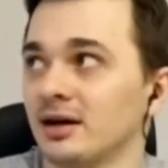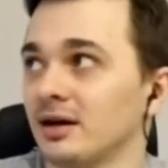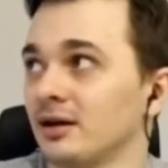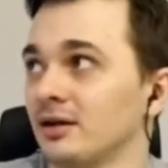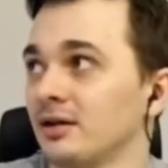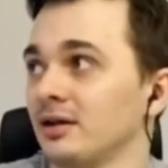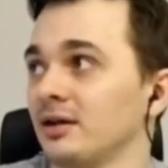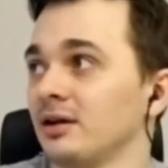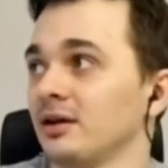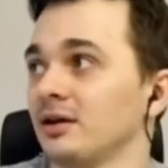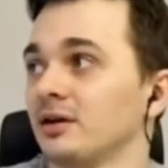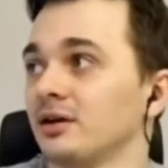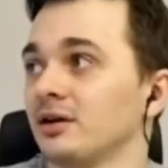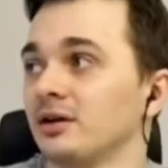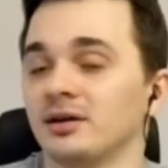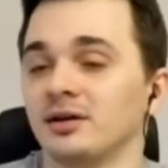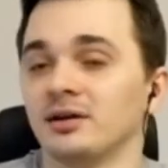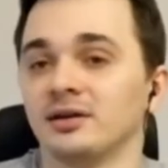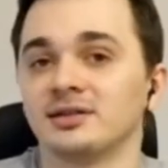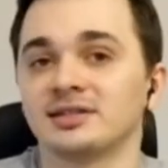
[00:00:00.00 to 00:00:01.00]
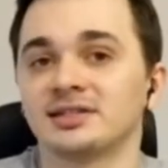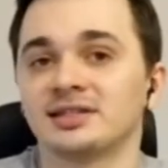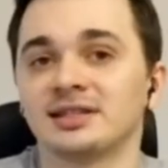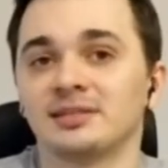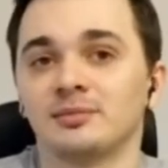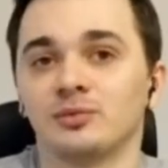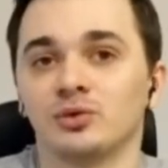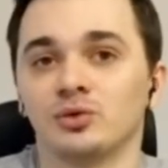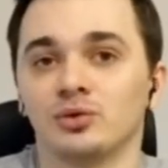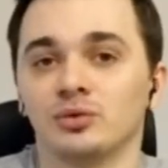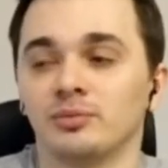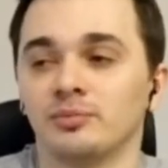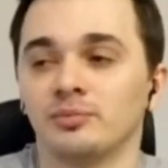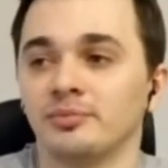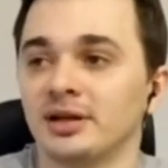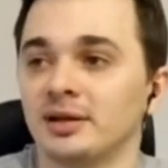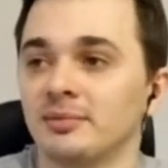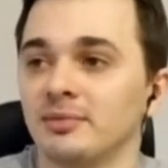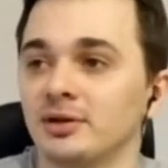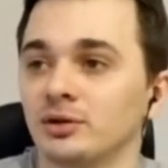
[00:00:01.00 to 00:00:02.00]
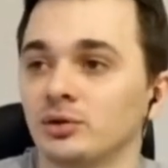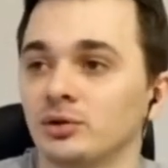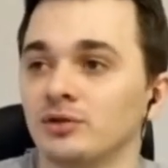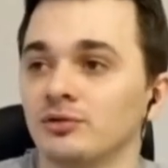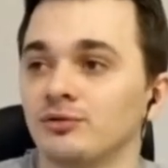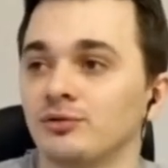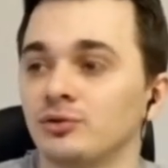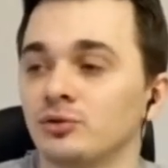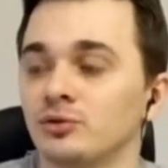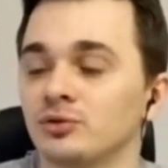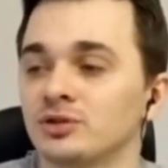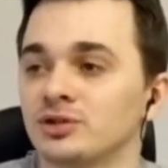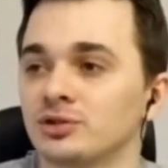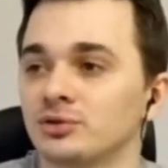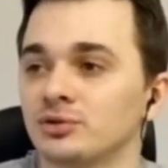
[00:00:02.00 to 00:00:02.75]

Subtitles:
Next, we take name